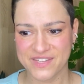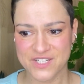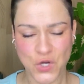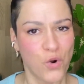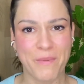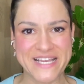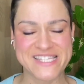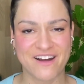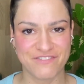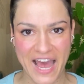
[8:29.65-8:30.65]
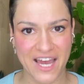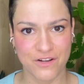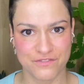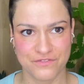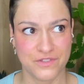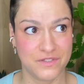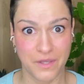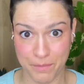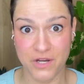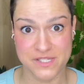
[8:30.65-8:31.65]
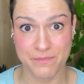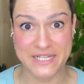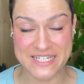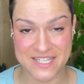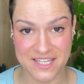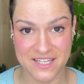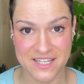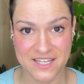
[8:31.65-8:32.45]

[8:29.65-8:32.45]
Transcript: talk myself out of the possibility.